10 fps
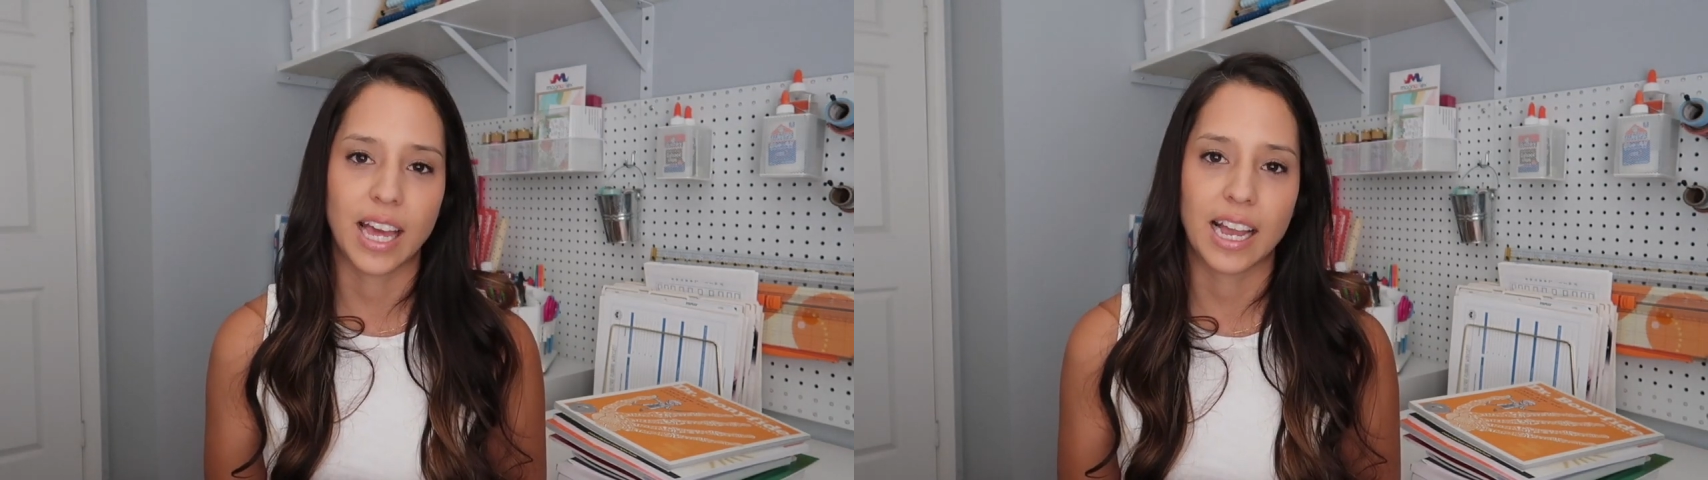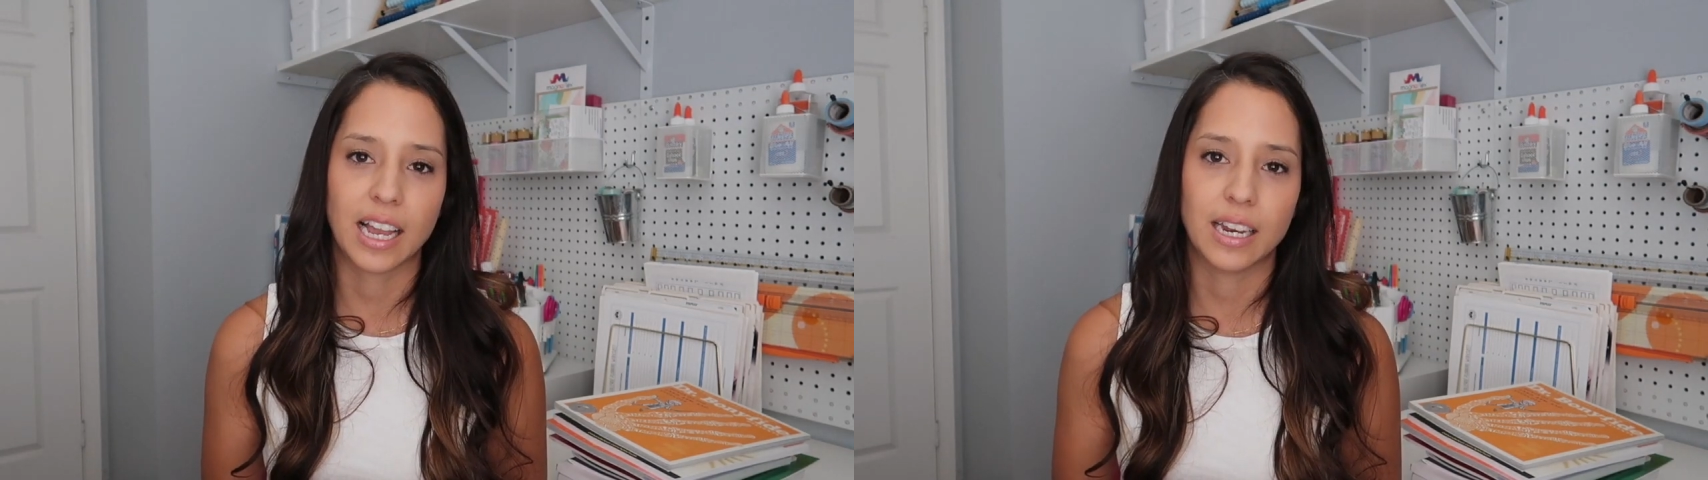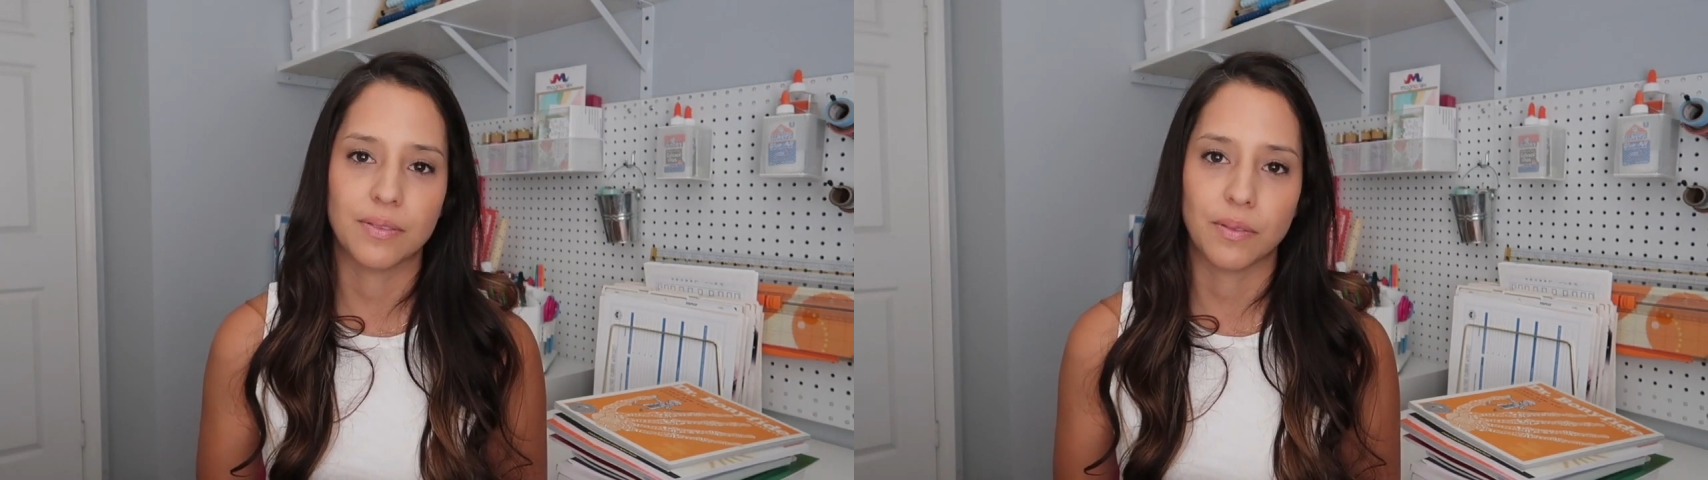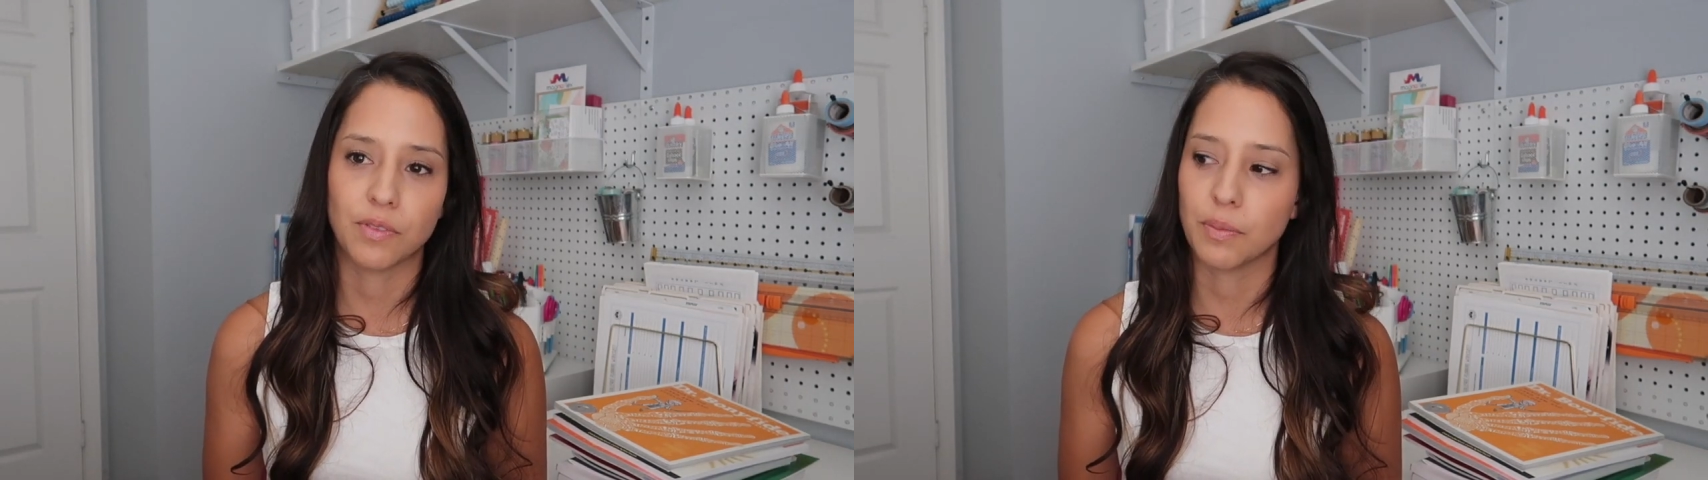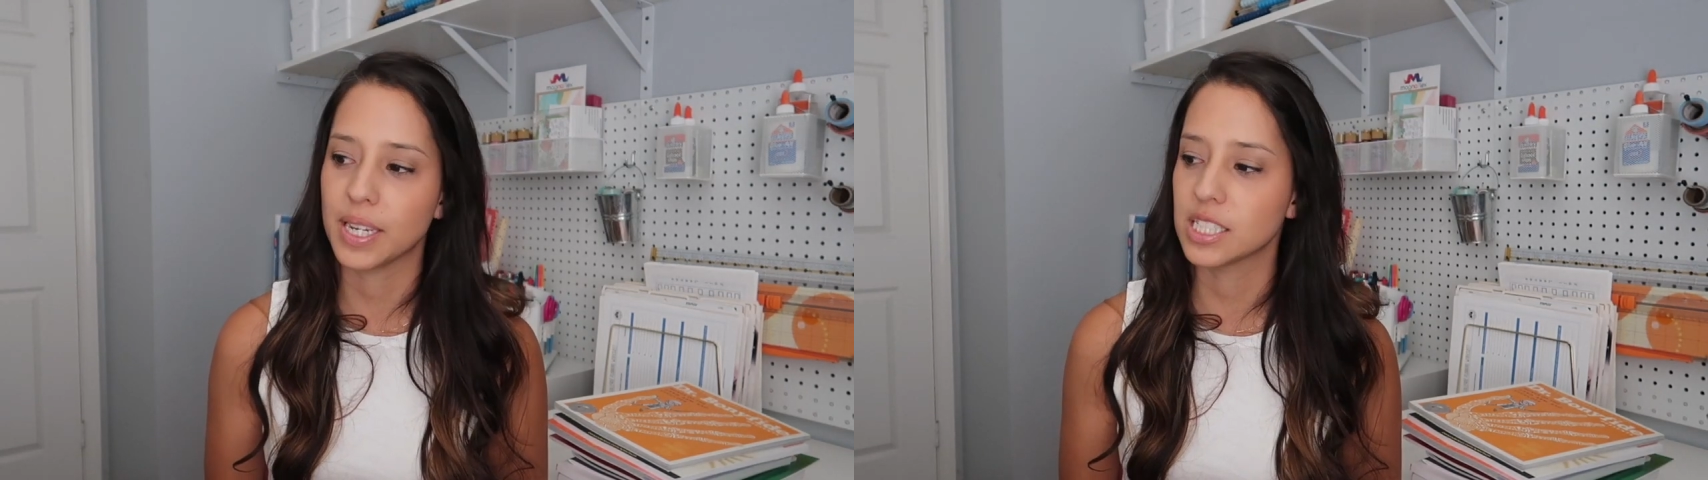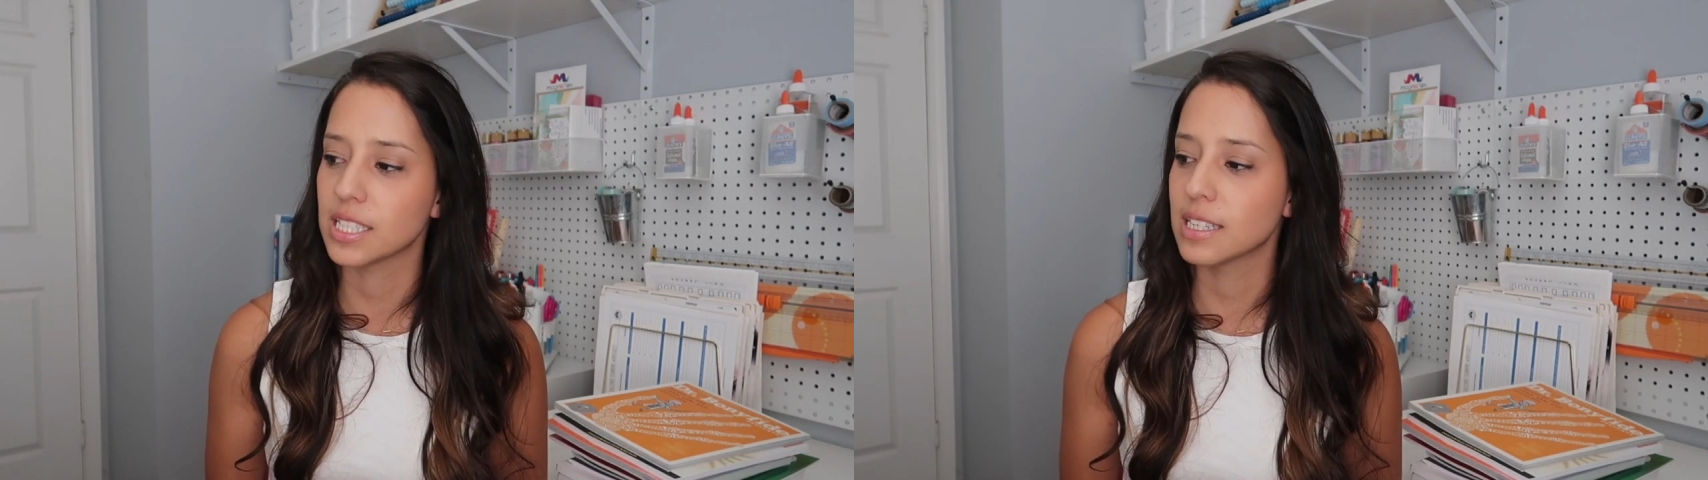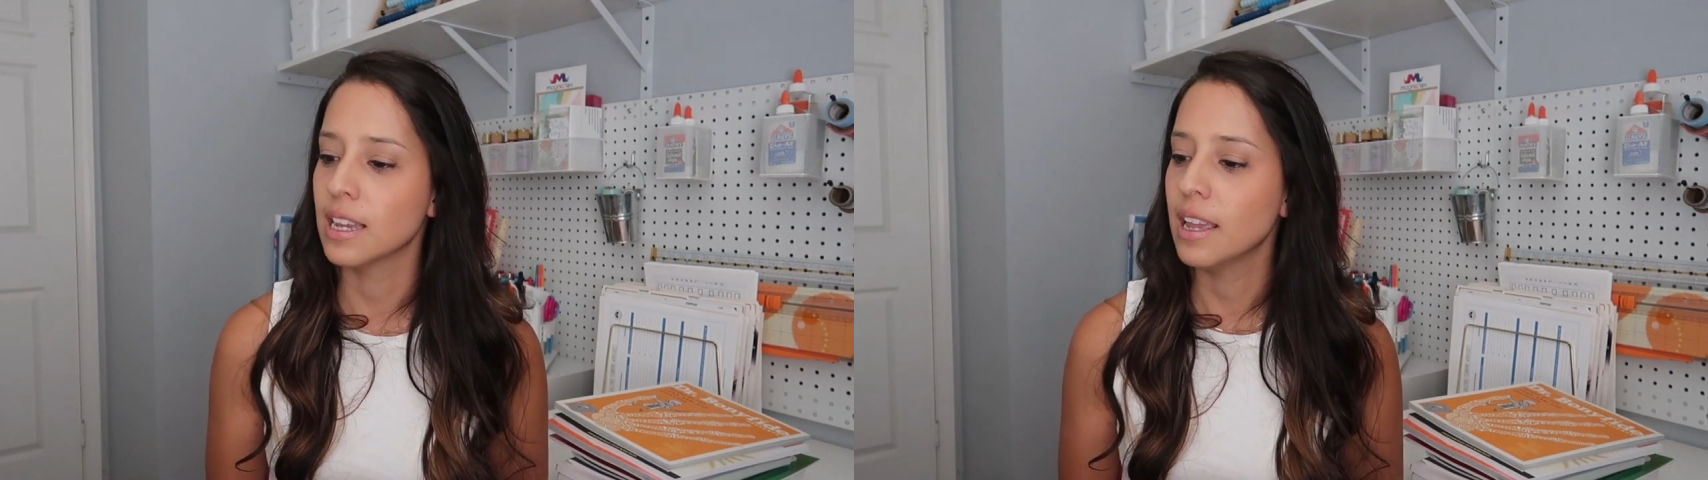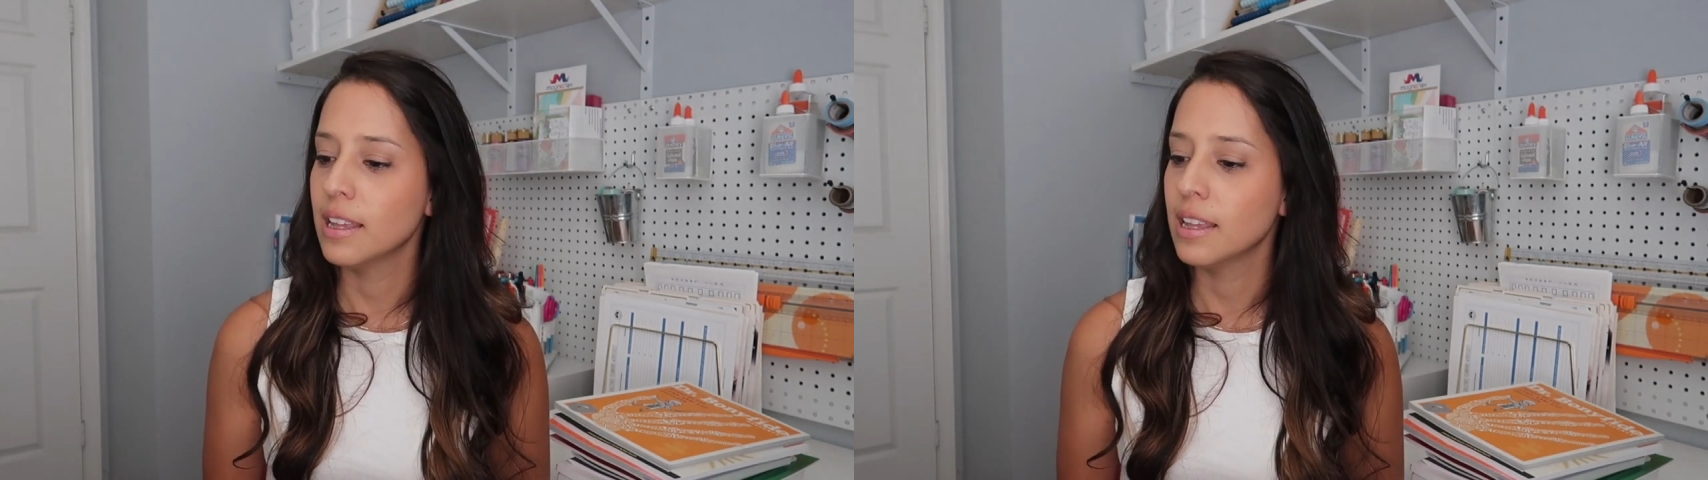that kind of information.